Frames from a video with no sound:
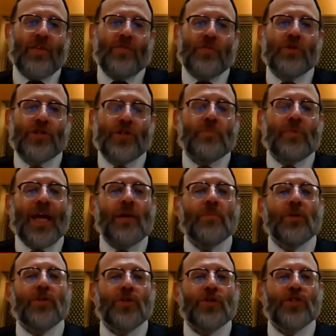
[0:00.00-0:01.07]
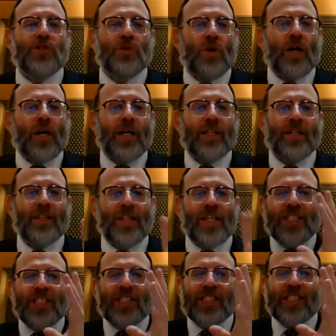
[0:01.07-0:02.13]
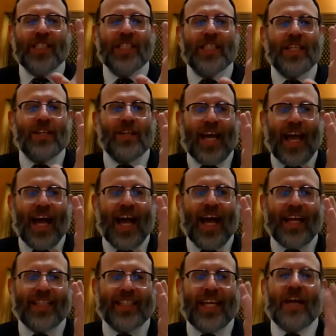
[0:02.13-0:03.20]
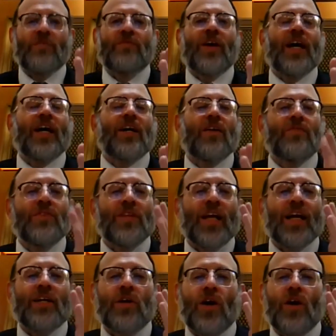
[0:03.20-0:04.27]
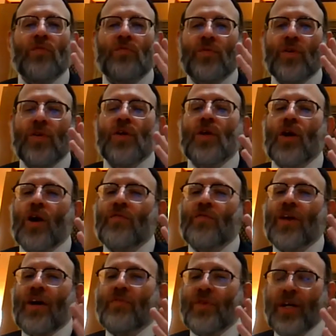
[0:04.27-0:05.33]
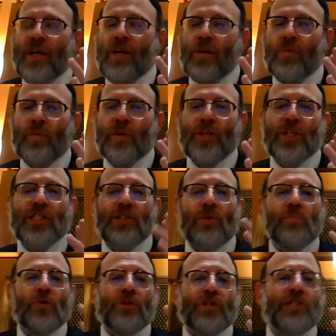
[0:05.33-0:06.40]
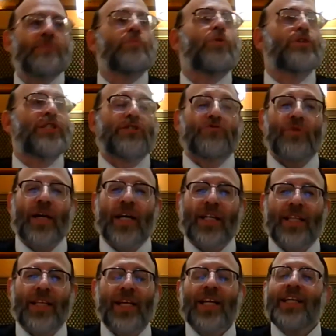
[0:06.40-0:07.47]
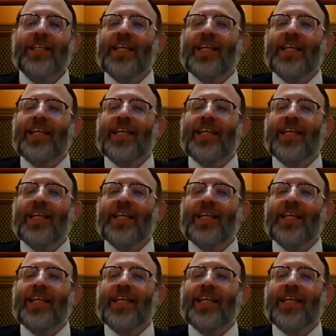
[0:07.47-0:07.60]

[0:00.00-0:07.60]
if you should be able to join this tefach of avir, which is so much more strict